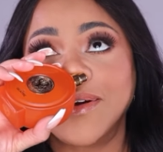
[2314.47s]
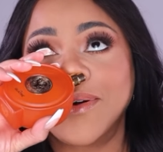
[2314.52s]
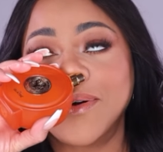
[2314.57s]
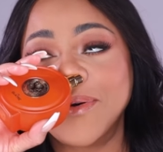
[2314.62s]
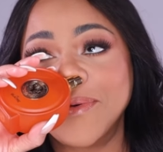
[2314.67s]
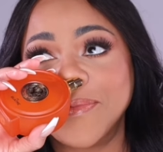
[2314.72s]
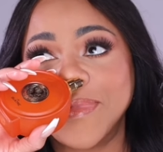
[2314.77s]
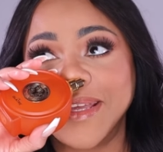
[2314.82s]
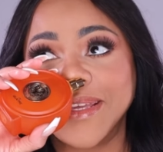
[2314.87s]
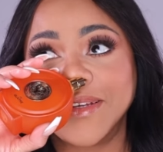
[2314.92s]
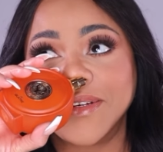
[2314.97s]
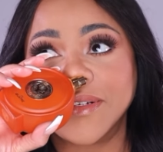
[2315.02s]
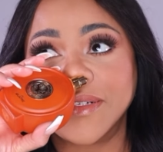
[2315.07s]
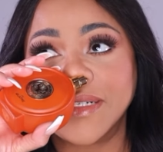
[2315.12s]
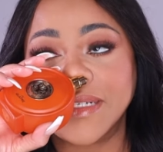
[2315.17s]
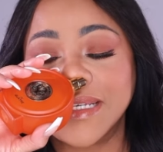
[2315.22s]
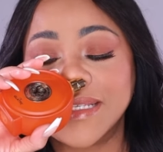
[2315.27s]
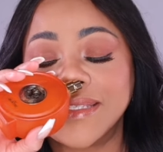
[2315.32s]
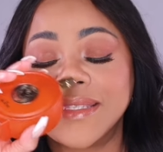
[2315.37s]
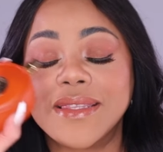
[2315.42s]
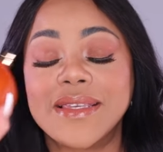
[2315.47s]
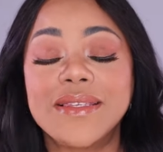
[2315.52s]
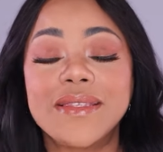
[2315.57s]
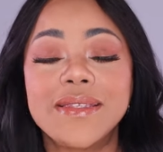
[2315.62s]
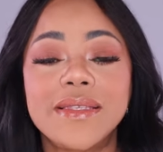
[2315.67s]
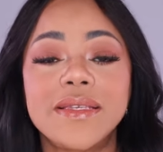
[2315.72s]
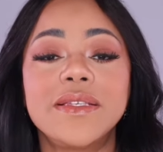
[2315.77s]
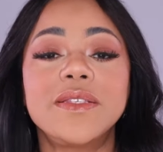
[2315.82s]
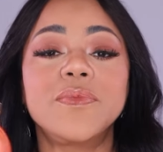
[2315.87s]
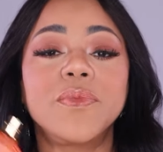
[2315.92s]
oh my goodness,
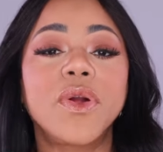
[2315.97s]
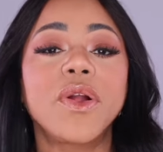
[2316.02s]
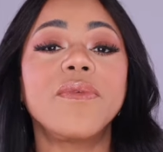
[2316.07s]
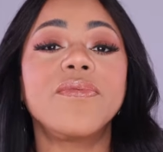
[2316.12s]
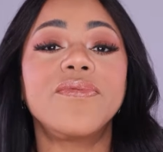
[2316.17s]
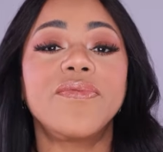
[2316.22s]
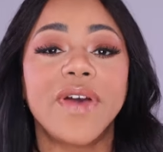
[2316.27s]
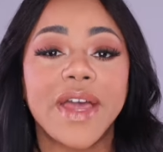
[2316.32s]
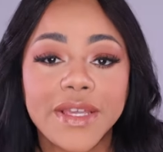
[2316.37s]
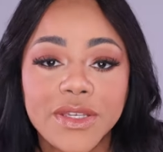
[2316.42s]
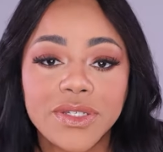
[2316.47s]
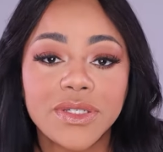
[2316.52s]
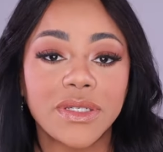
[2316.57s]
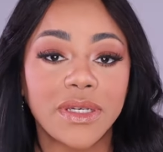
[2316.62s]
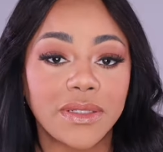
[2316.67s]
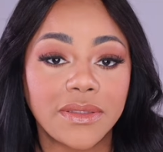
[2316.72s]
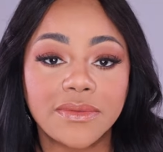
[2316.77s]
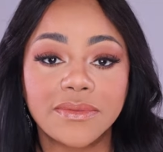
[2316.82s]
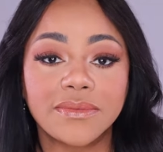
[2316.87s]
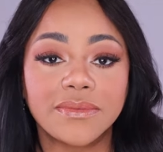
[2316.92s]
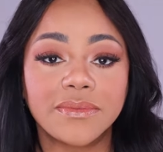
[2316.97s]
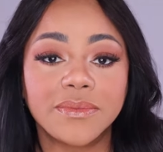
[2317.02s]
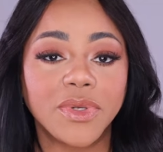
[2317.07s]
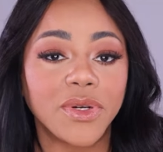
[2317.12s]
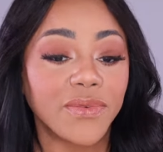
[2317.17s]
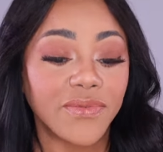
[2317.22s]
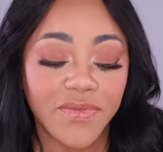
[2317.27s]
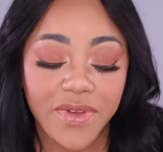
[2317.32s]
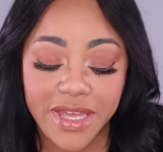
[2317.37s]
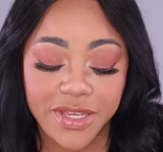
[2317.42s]
this is perfection,
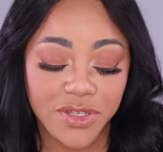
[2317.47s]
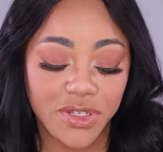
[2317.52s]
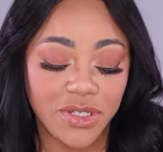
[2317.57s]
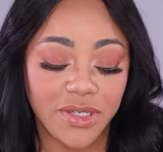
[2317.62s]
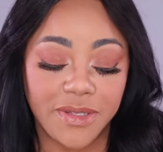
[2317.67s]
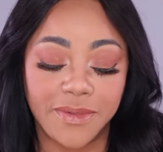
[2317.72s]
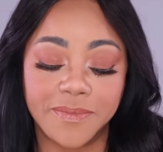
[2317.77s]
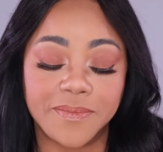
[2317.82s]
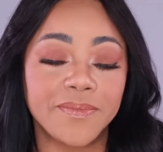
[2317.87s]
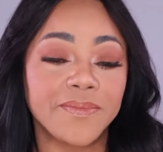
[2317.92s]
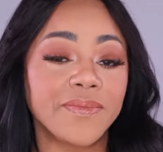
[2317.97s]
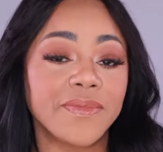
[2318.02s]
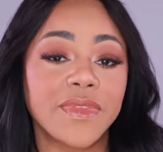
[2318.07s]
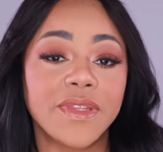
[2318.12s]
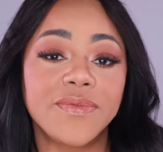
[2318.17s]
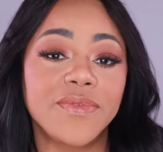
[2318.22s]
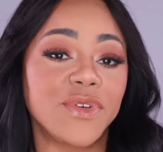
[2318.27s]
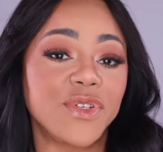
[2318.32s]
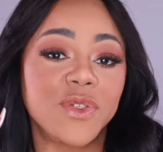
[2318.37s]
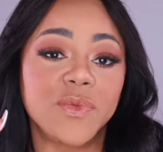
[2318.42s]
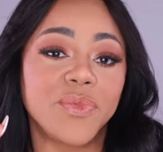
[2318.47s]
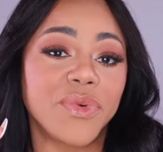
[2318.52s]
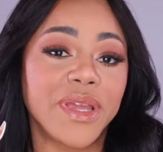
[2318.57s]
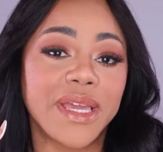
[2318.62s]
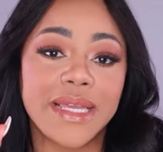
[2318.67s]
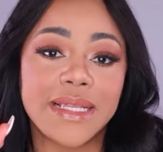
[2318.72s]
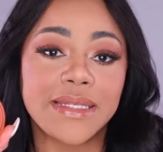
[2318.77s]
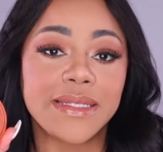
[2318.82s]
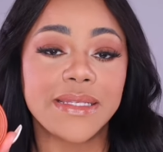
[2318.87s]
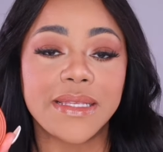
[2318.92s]
perfection for
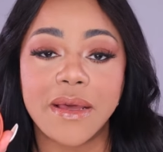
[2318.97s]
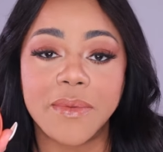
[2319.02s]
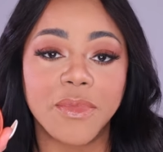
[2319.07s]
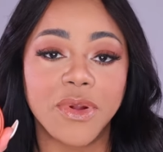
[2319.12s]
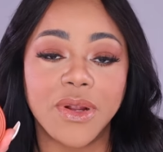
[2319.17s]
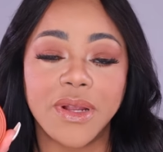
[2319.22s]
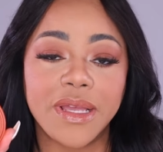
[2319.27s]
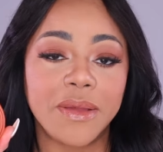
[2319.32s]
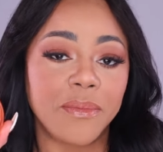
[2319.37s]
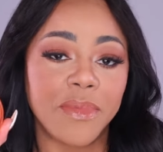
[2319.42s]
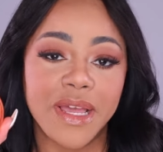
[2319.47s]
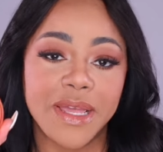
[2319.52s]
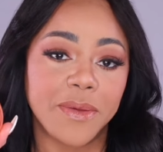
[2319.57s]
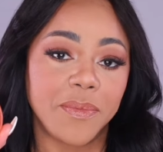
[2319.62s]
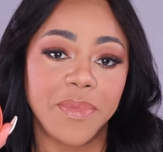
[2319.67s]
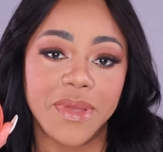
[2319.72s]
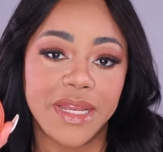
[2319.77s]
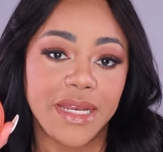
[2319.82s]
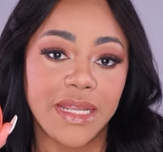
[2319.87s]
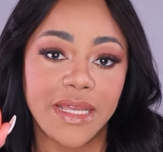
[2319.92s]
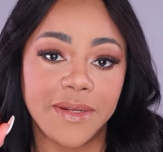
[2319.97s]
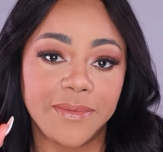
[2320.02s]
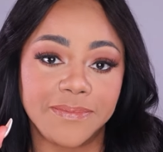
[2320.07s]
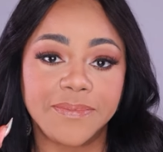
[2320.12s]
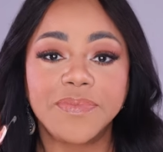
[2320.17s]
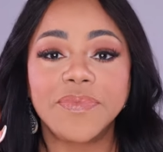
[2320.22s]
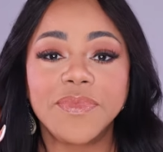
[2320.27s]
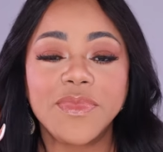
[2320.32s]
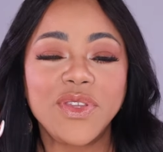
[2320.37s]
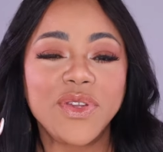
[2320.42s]
spring and summer, in my opinion
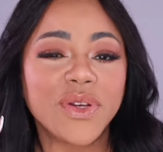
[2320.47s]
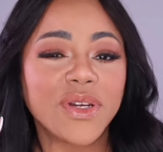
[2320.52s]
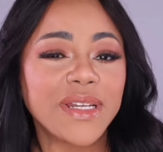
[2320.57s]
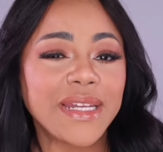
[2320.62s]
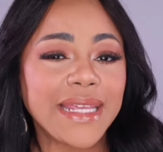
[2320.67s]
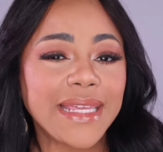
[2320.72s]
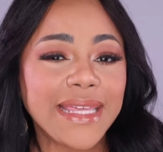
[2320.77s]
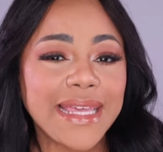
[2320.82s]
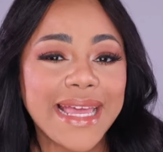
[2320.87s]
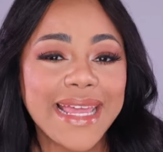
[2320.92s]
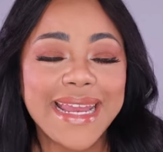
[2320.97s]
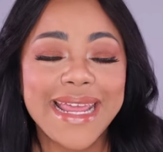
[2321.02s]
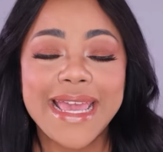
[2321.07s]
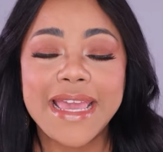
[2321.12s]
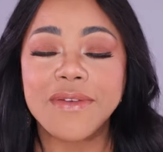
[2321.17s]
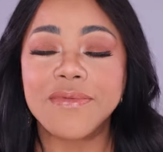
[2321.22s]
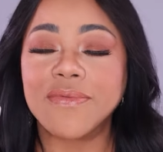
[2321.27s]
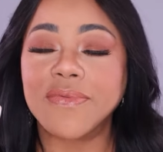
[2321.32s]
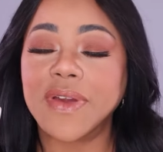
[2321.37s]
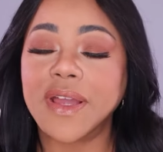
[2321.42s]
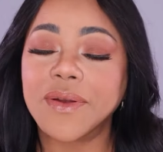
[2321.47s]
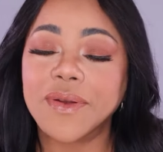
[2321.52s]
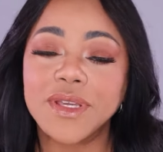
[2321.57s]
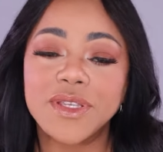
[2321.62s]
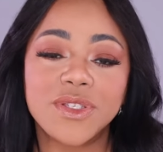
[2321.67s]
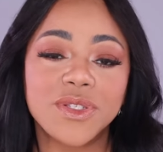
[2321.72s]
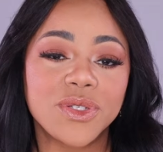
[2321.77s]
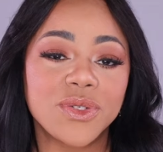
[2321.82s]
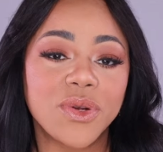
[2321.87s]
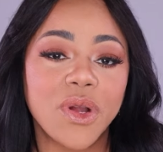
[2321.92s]
you're going to get a very
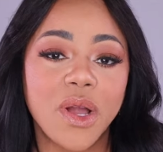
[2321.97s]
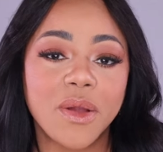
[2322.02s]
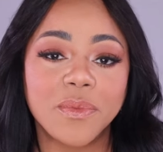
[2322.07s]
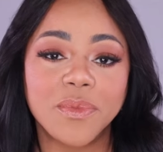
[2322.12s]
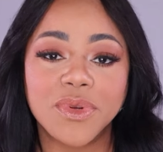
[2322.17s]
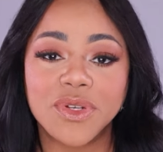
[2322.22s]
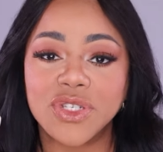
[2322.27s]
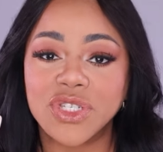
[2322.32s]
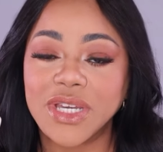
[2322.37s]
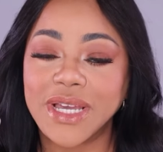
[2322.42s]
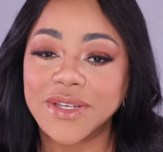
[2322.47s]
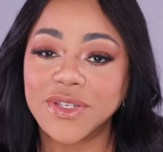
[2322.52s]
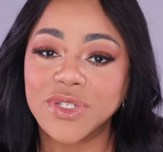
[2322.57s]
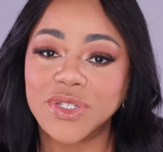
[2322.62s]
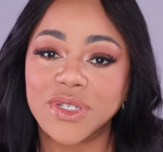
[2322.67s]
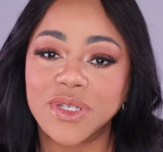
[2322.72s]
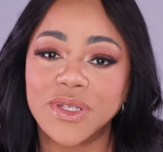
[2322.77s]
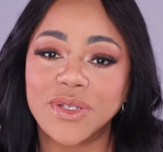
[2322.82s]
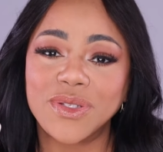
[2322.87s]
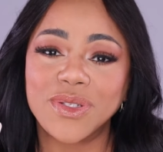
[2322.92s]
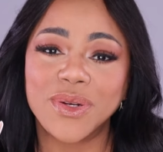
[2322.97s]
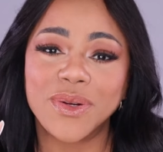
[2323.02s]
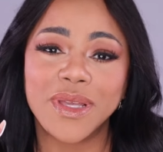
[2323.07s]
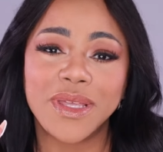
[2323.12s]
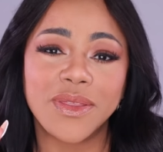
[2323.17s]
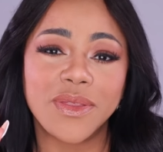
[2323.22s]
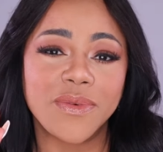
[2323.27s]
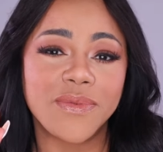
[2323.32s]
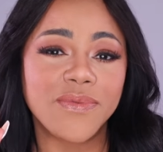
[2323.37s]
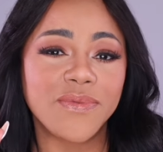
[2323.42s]
strong projection
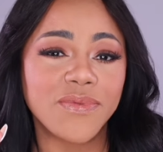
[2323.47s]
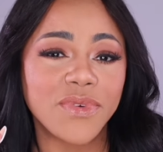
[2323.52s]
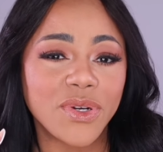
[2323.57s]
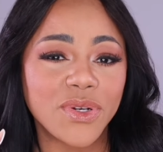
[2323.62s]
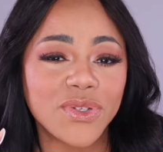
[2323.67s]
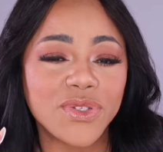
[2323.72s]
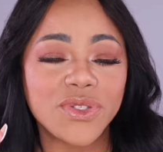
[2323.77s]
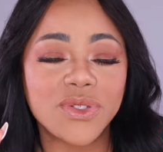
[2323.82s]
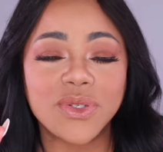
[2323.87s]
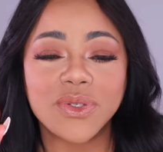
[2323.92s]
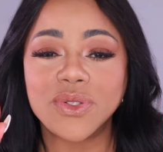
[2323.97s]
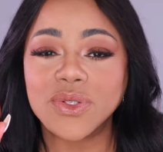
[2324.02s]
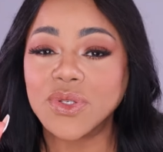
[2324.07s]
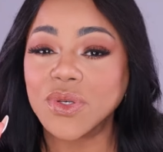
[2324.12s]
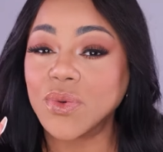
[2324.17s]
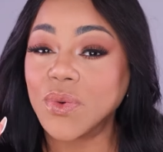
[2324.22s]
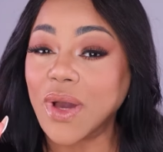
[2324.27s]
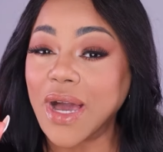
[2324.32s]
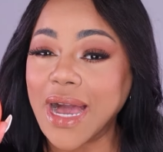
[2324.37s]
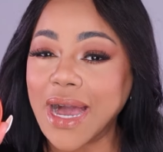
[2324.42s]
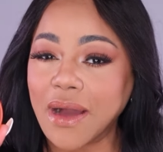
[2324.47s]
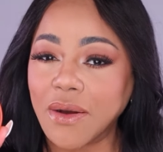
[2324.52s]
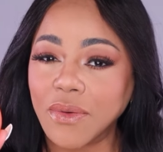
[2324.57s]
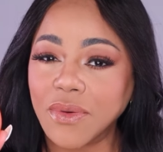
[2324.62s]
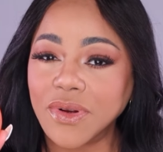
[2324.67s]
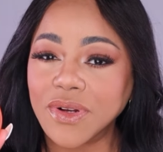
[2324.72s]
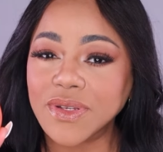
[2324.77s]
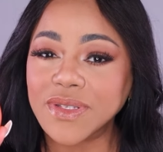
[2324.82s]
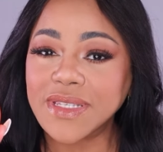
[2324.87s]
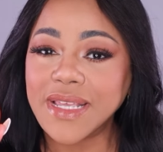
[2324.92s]
during the first two
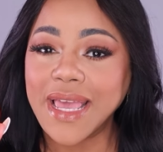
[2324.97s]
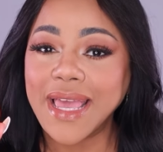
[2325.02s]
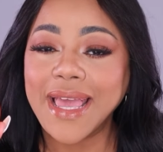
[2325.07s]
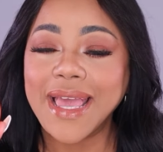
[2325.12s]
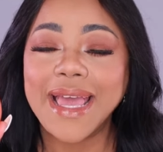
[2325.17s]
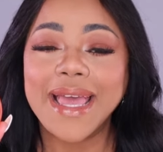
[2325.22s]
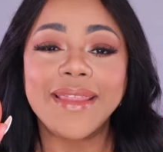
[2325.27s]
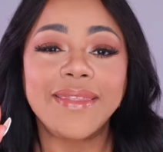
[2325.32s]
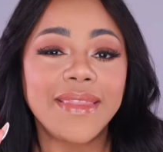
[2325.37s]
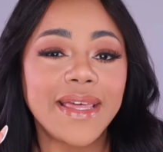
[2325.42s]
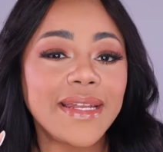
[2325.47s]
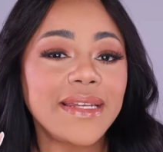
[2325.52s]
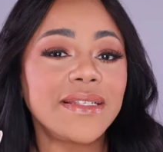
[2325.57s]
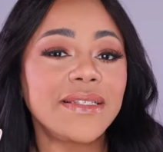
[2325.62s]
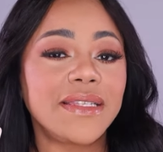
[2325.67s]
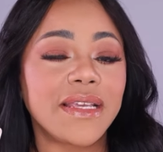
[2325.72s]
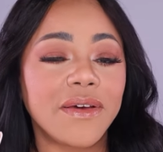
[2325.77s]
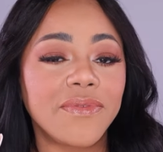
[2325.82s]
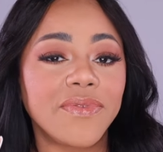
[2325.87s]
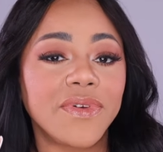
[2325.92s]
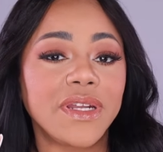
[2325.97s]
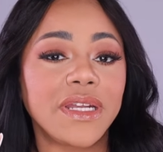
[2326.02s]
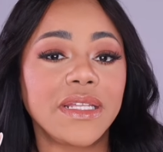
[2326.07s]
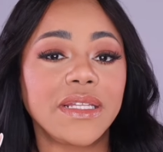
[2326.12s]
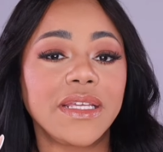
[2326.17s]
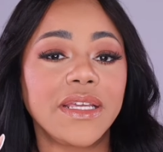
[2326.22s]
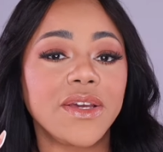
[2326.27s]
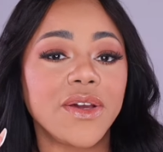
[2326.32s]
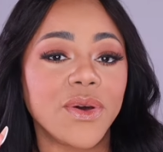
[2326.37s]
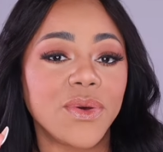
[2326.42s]
hours, and then it
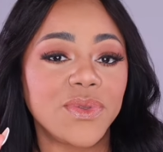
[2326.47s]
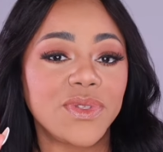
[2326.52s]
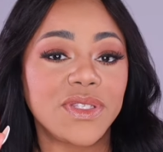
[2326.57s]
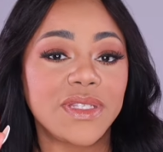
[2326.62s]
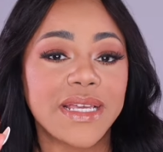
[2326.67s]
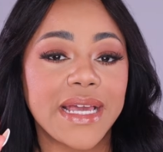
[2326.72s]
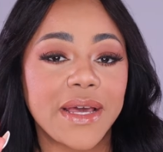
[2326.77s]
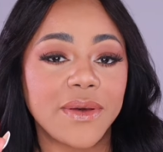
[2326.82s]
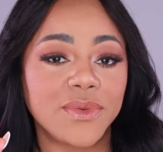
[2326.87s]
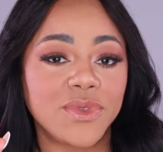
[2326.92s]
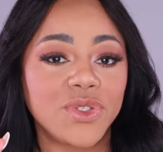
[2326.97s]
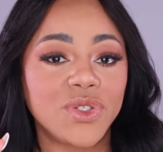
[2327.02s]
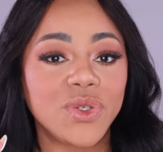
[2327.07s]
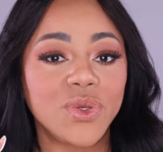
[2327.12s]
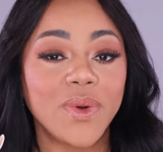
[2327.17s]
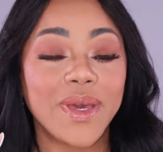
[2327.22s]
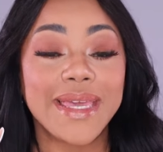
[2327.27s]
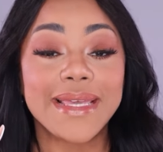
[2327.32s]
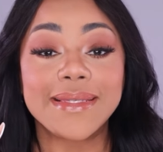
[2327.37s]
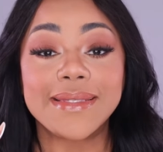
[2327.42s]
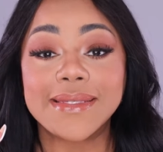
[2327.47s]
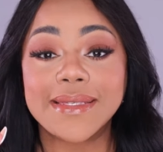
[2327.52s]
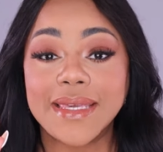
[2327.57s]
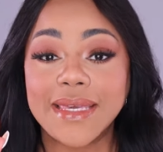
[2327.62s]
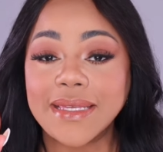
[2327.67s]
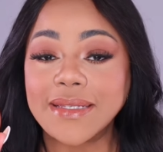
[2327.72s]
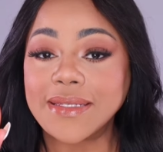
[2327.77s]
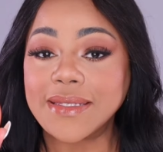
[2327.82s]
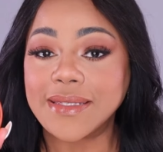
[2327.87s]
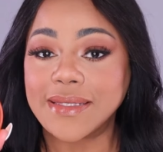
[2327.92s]
definitely goes down to a
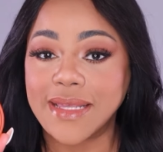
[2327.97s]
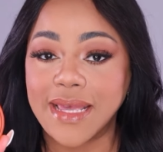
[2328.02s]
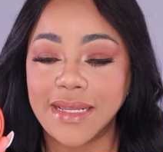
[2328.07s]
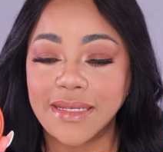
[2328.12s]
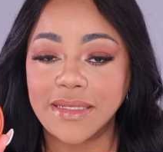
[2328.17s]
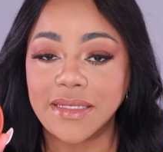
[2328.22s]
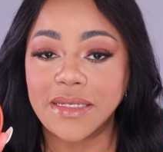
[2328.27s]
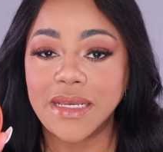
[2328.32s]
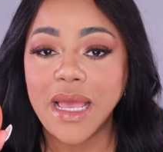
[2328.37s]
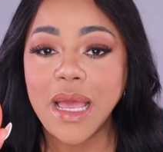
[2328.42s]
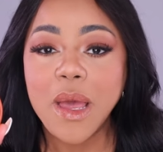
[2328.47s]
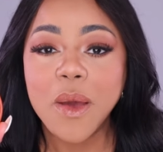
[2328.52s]
skin scent.